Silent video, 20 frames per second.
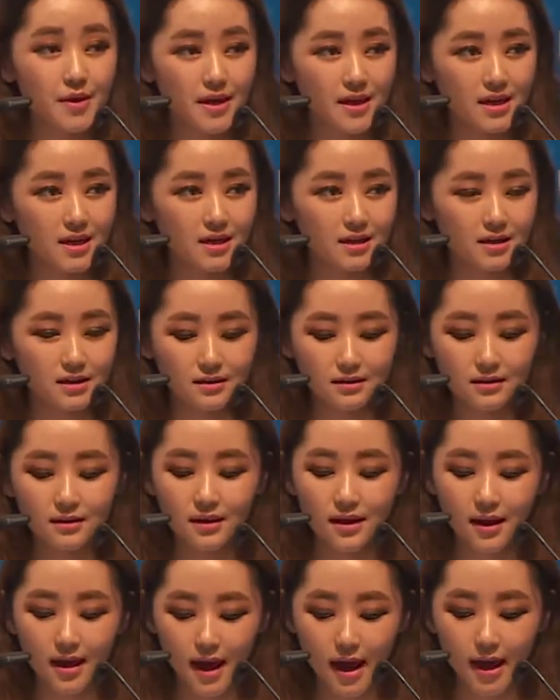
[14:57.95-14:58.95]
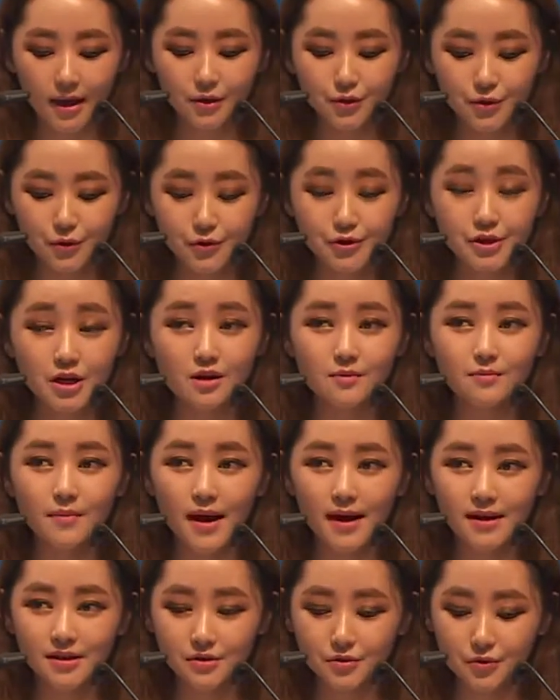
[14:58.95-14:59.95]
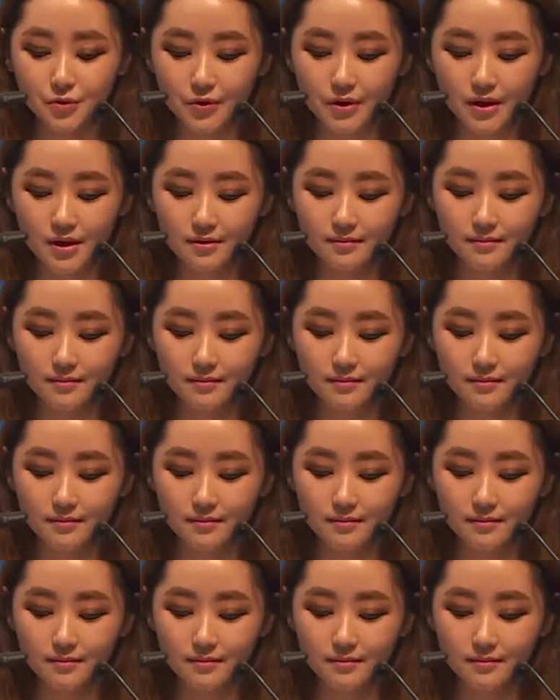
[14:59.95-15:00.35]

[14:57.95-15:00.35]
here and to share my story.